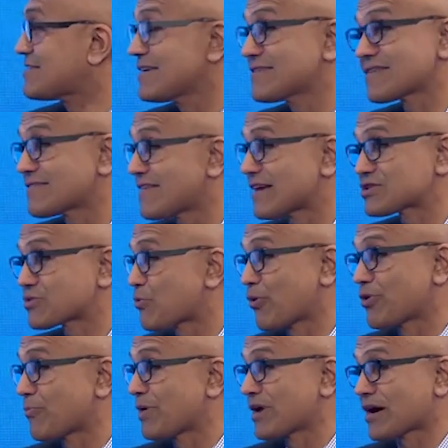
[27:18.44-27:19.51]
I think that that's
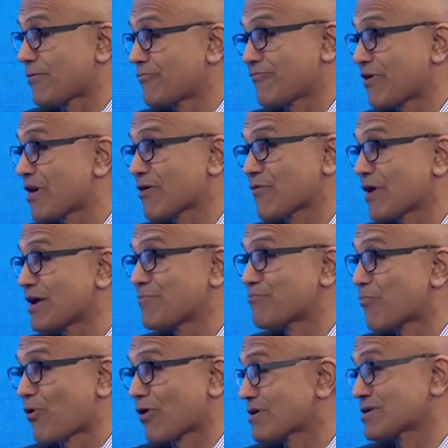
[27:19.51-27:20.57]
going to become very, very
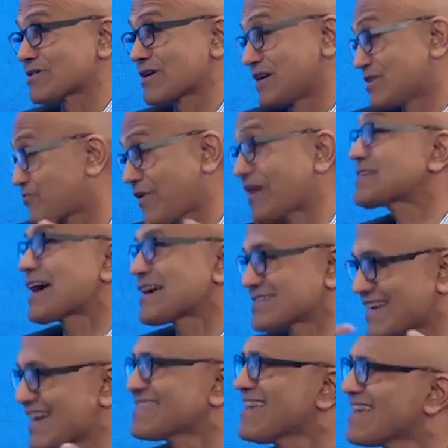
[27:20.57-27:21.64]
important. And it's
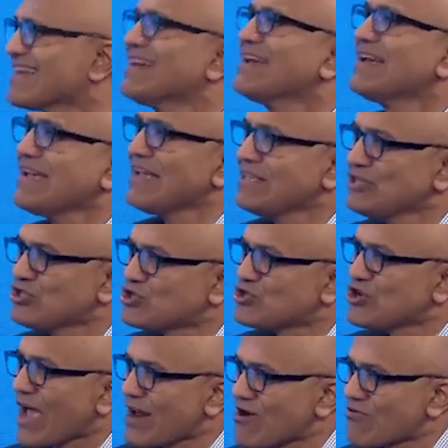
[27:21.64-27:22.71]
fantastic. I think in
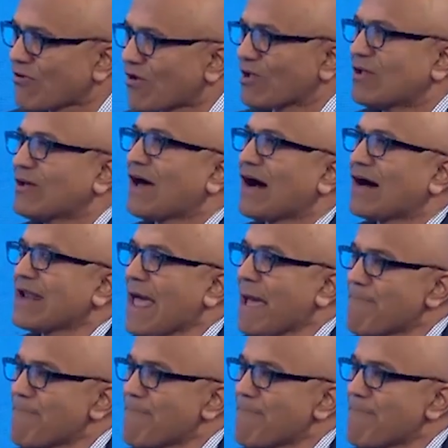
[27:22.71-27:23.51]
general, an